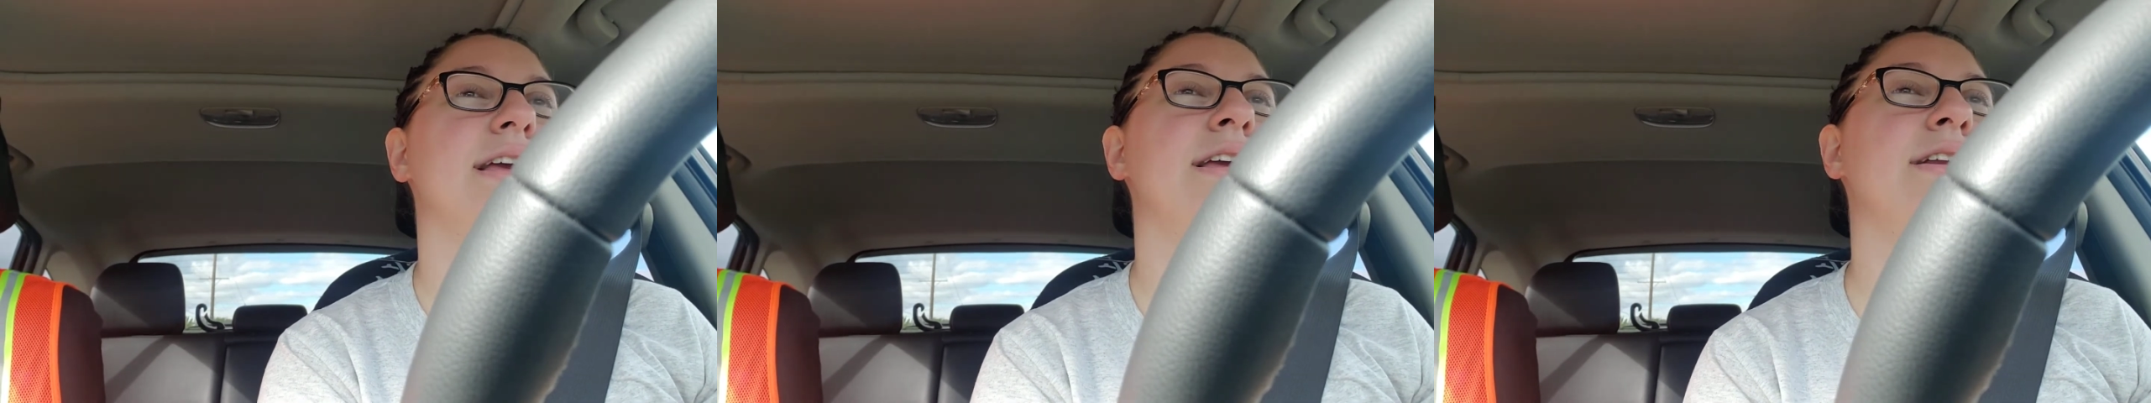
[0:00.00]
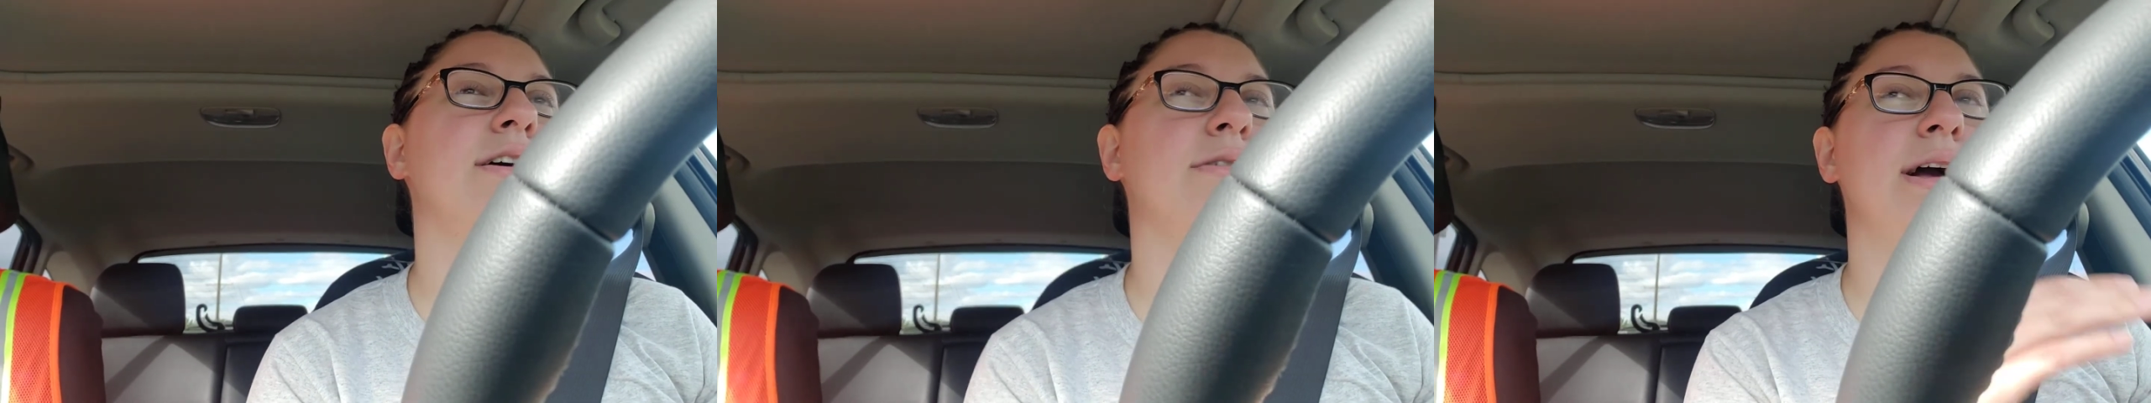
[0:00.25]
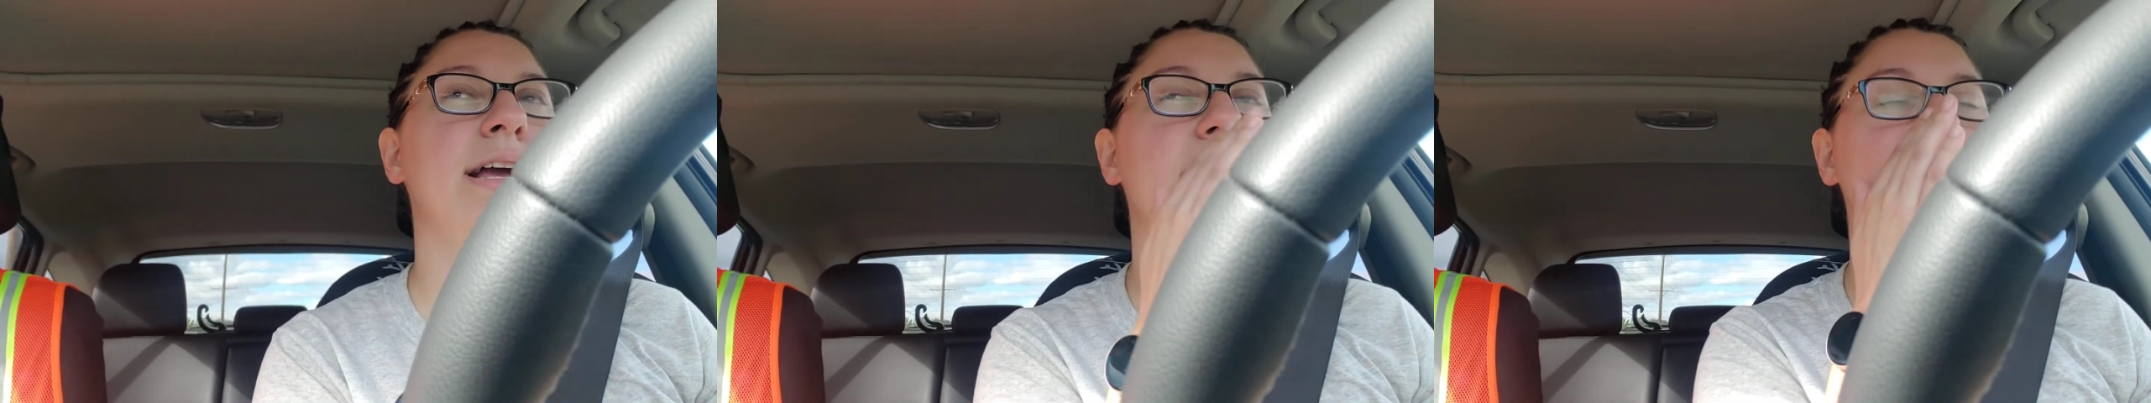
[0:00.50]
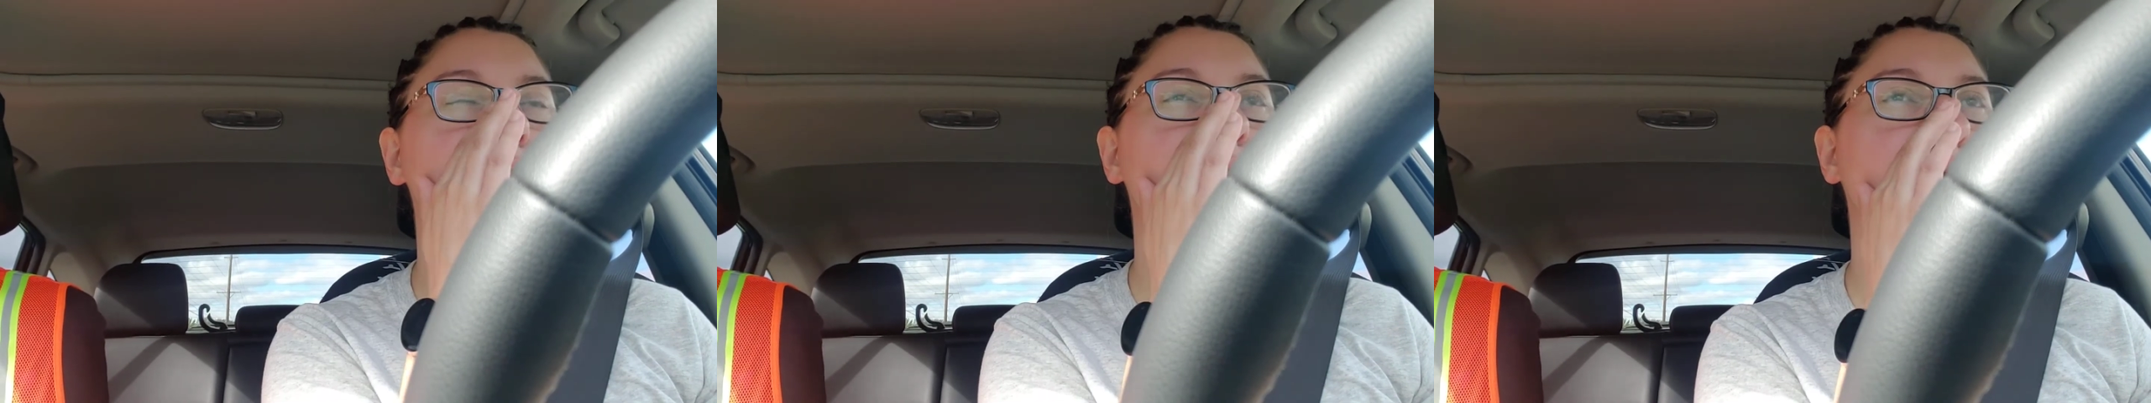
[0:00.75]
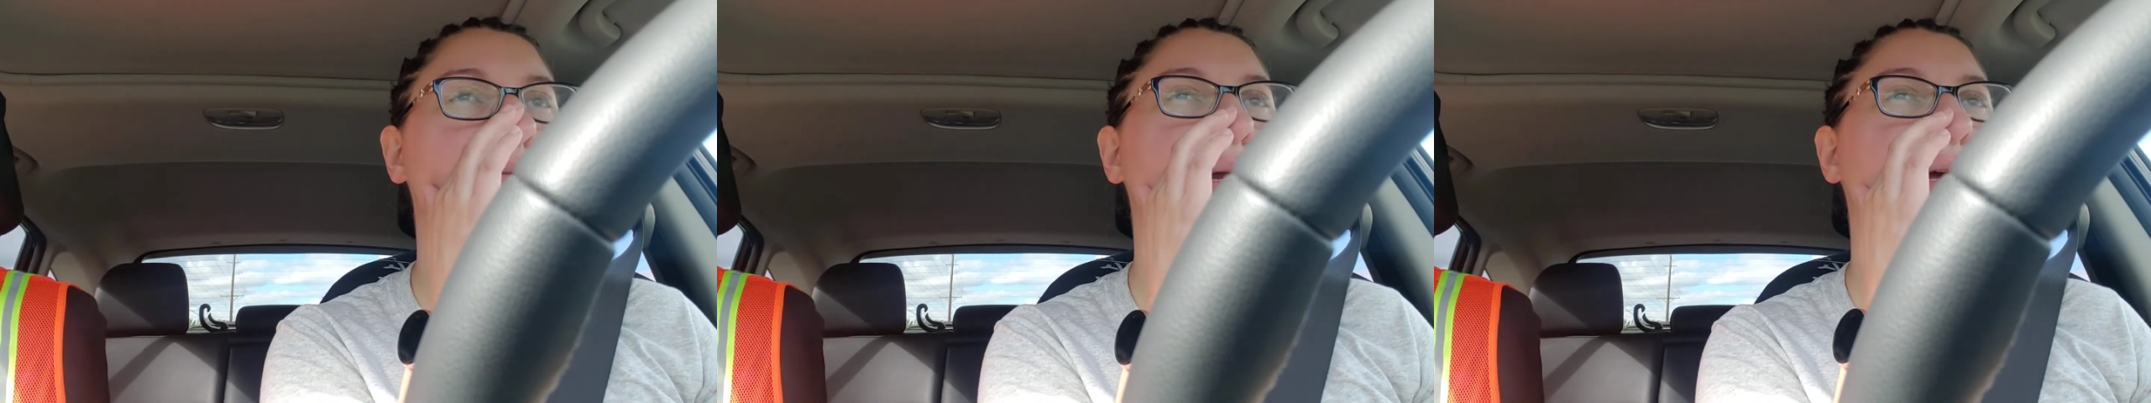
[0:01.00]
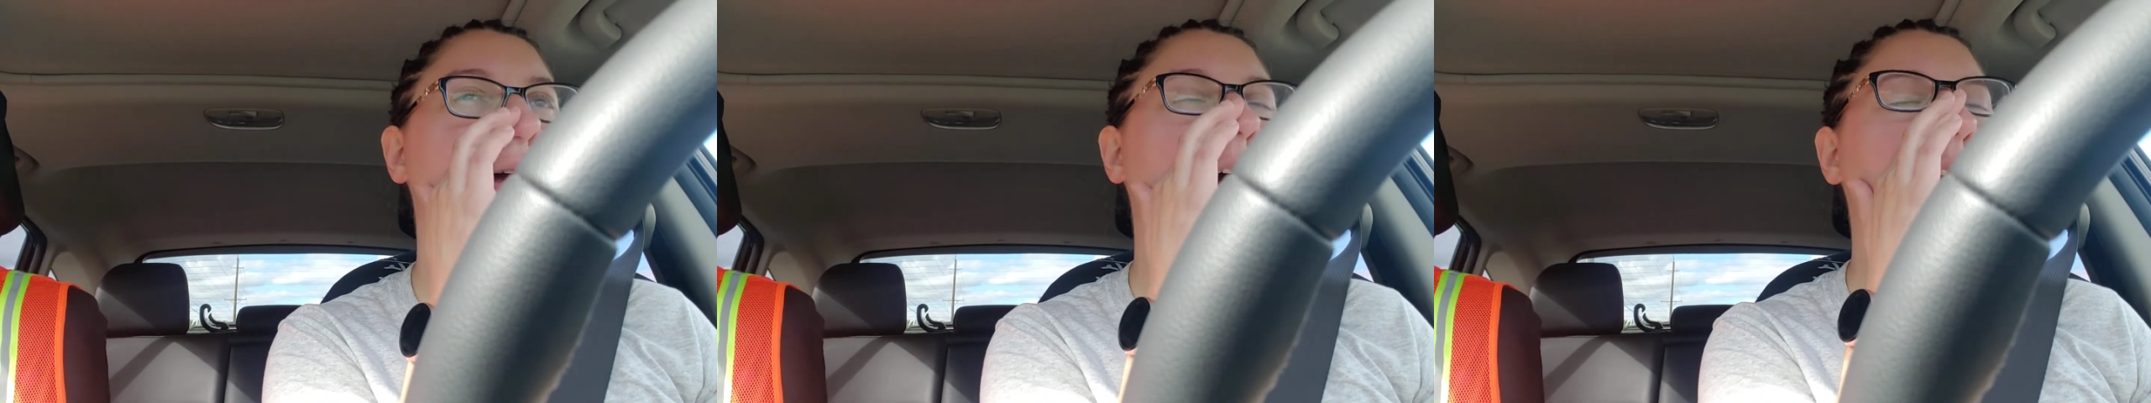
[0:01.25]
you know, I got a little bit
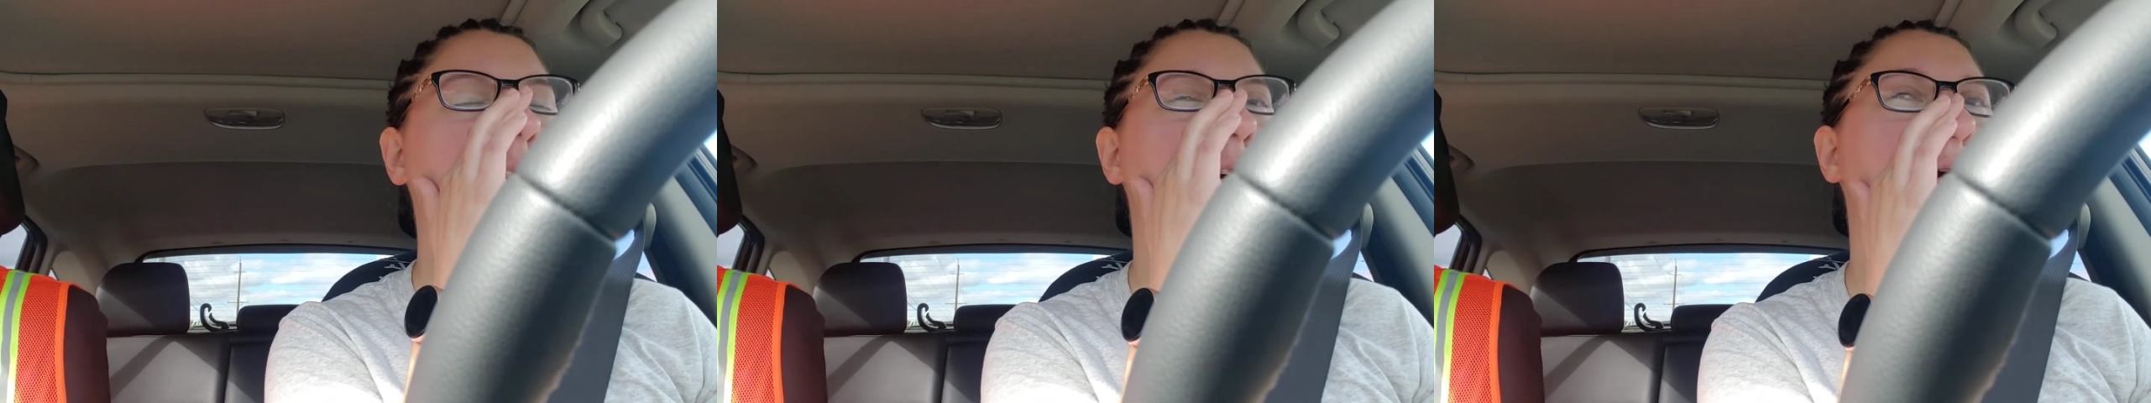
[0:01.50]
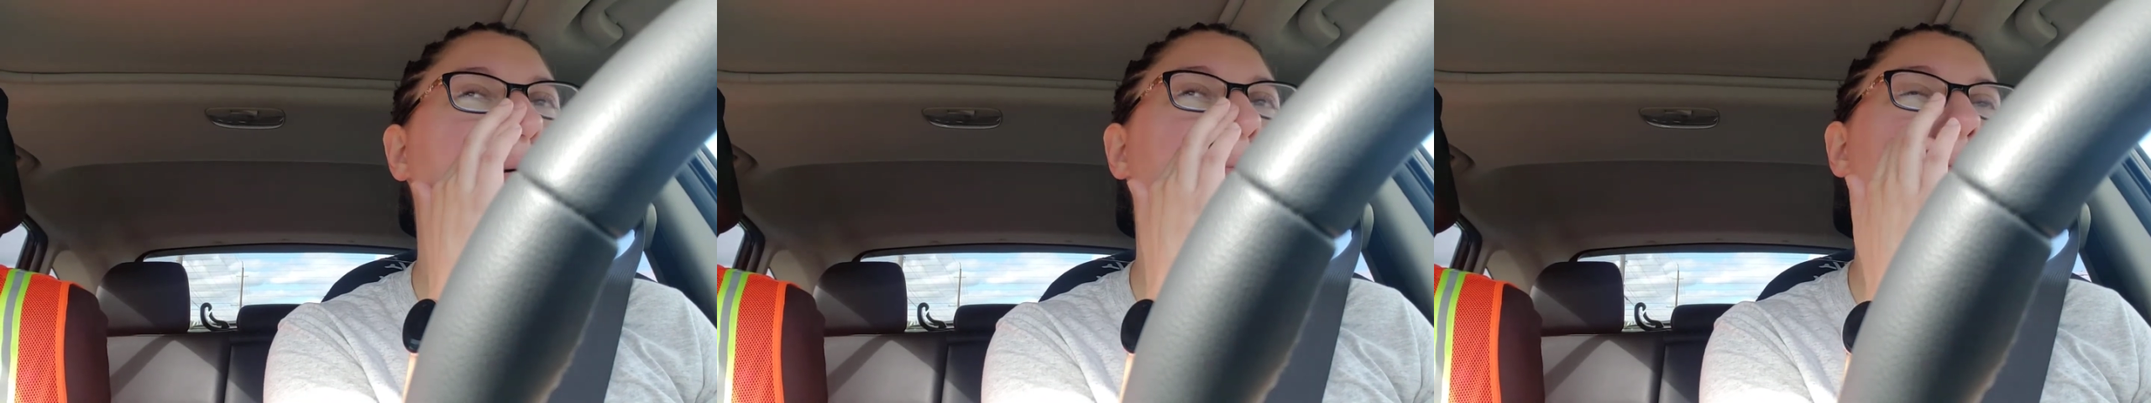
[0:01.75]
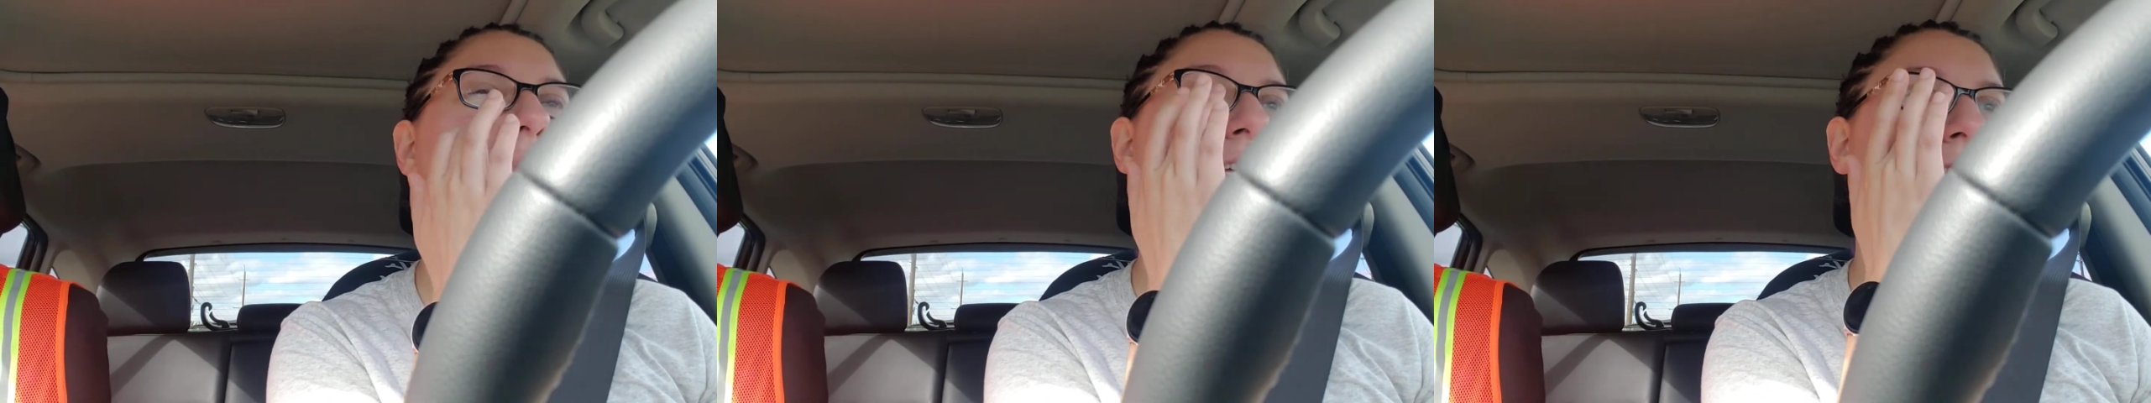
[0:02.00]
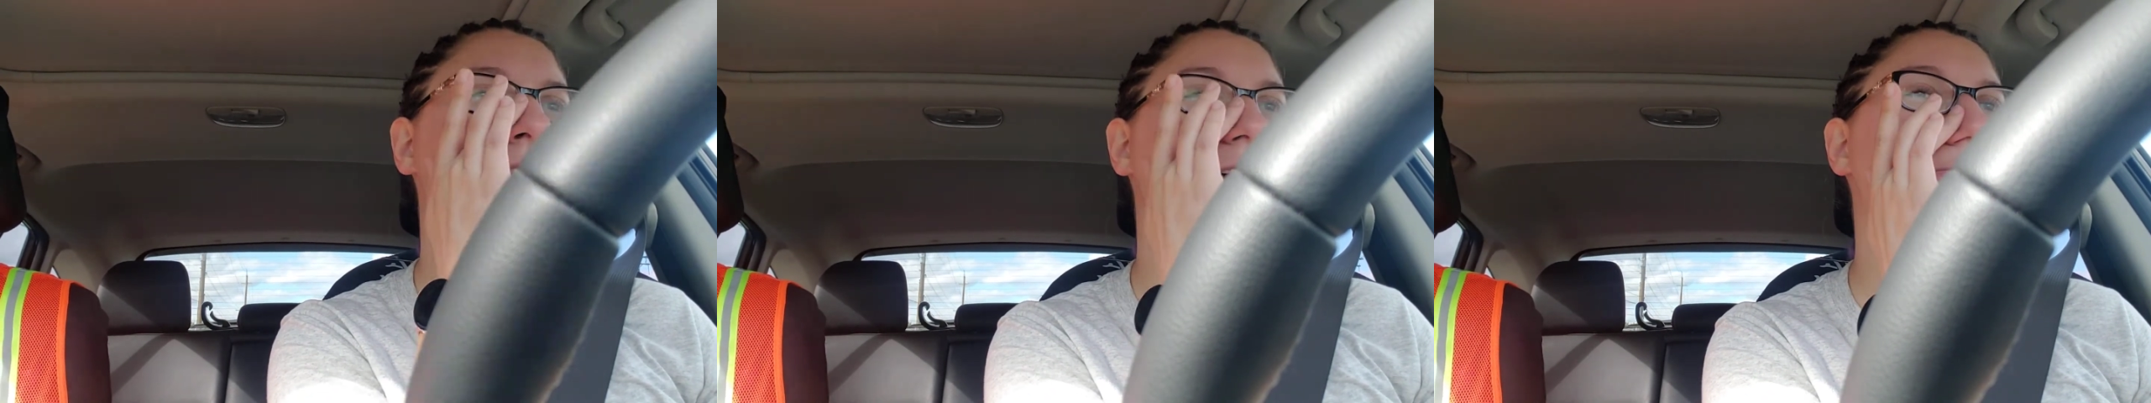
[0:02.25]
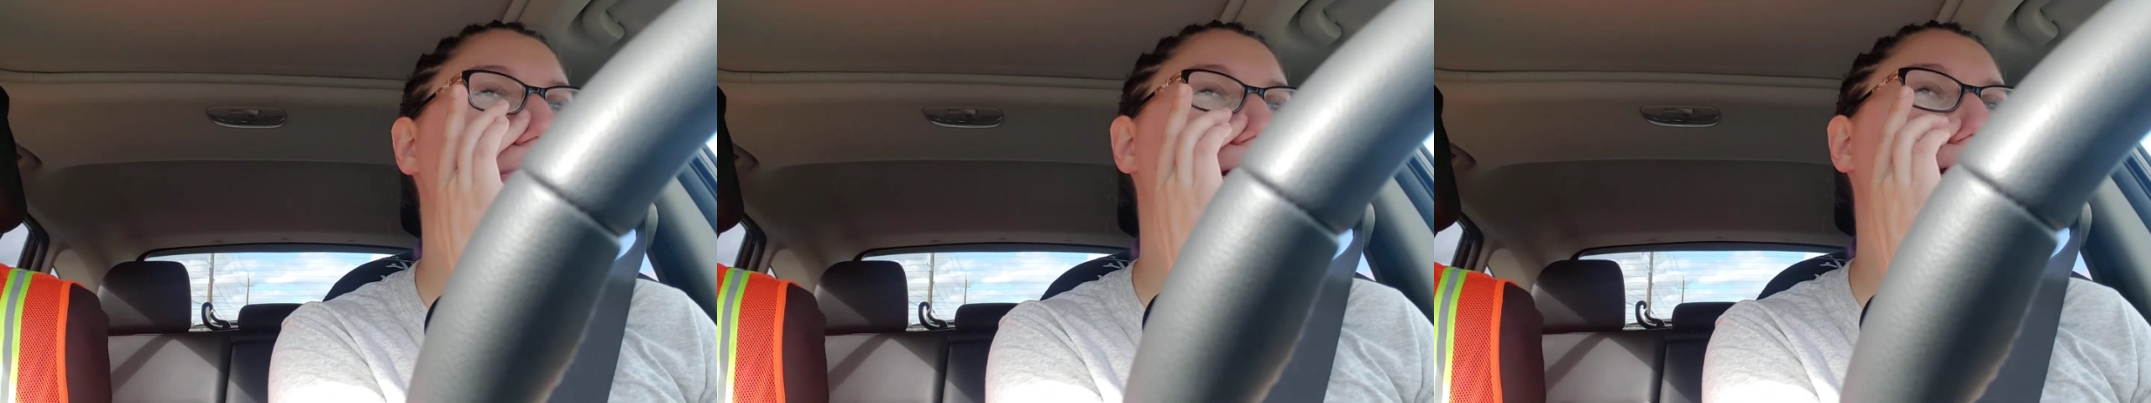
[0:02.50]
of color this summer,